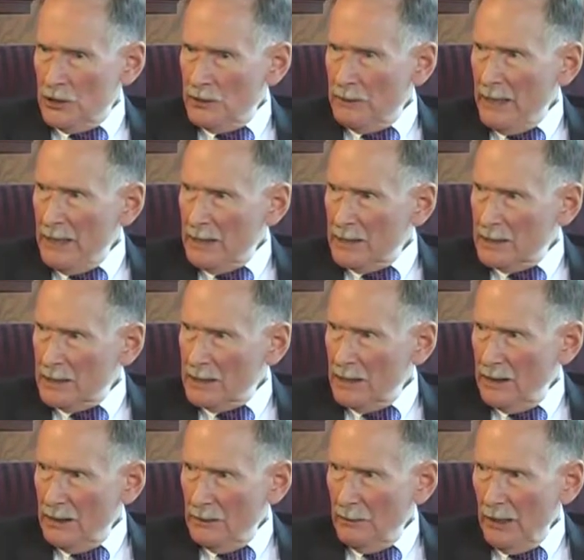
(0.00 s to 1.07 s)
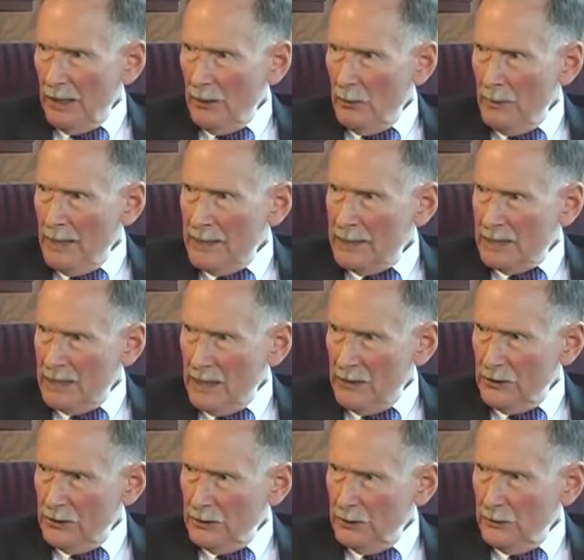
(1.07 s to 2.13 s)
space in the Biomed
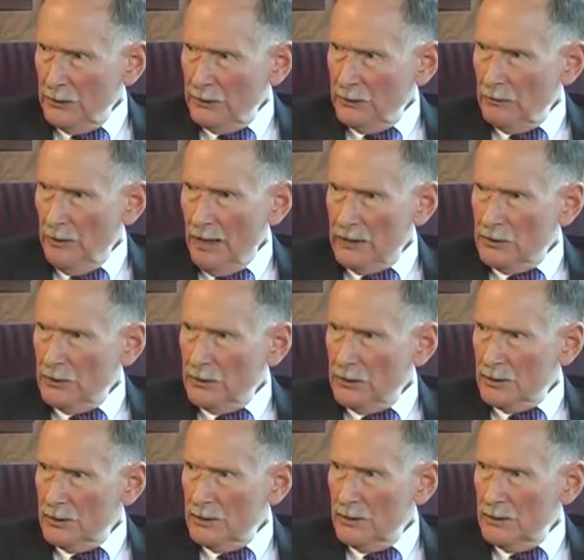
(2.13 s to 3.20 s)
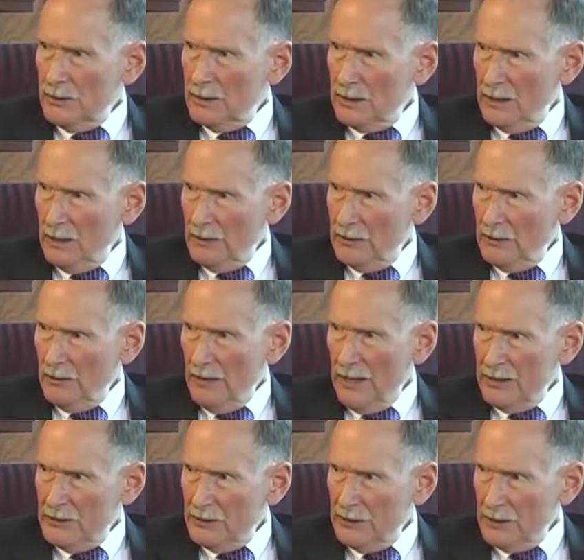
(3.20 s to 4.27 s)
Center with graduate students and
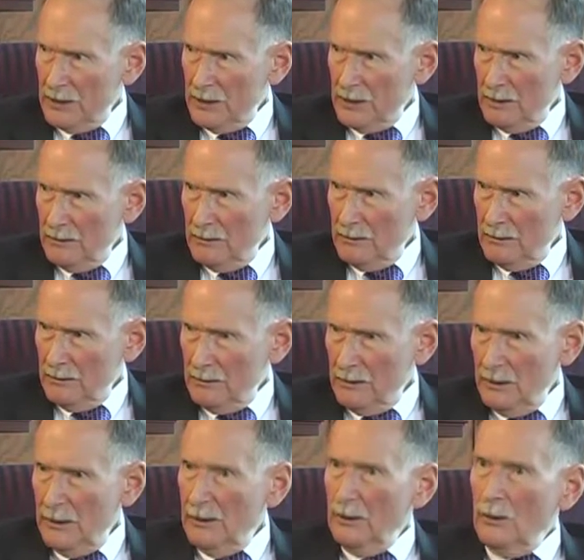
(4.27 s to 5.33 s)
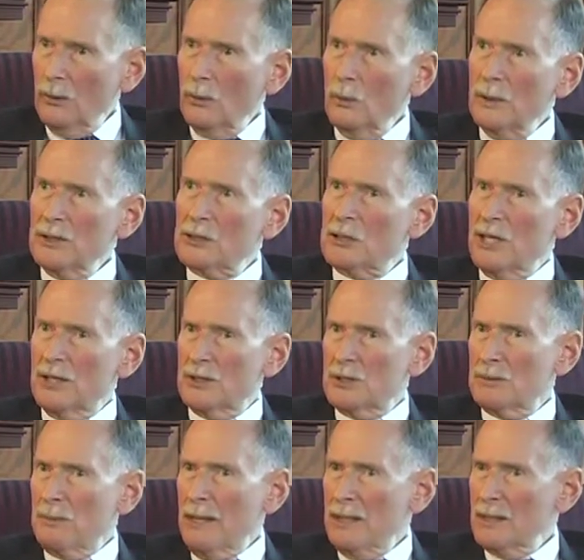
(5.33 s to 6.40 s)
undergraduates. We share
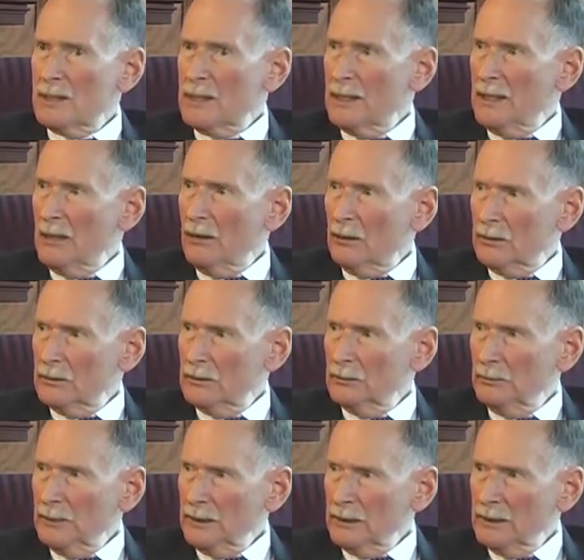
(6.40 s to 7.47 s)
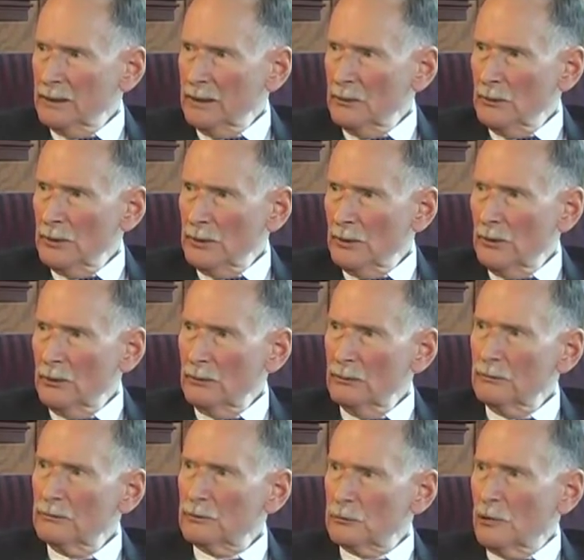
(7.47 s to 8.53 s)
space in the Arnold Building with a
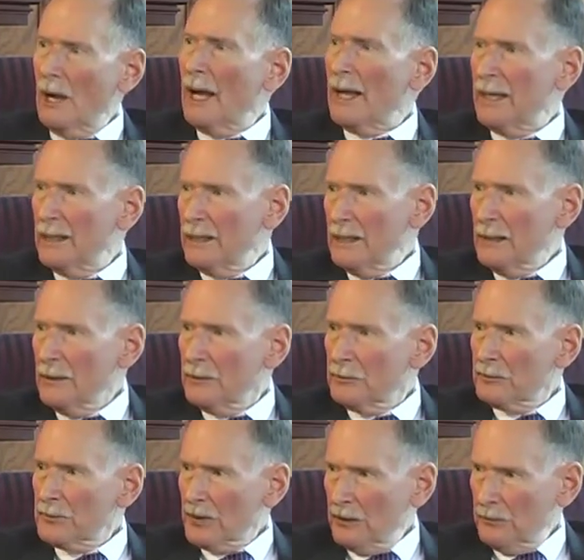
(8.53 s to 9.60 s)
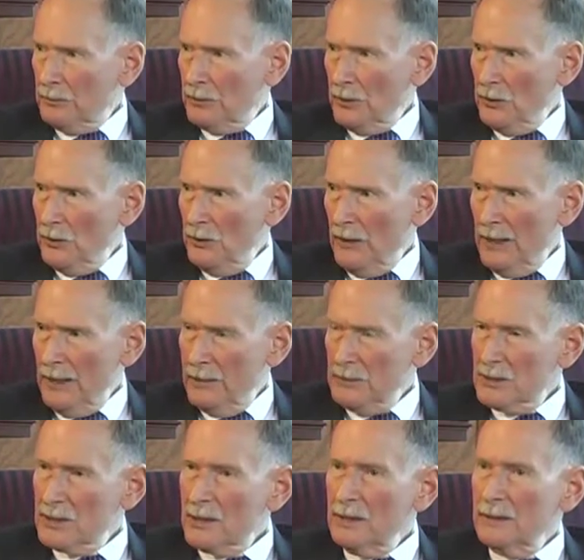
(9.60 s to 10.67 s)
whole variety of
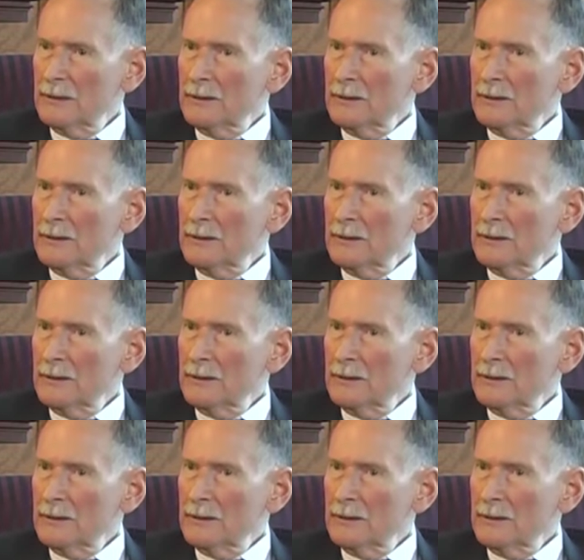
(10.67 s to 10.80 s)
programs.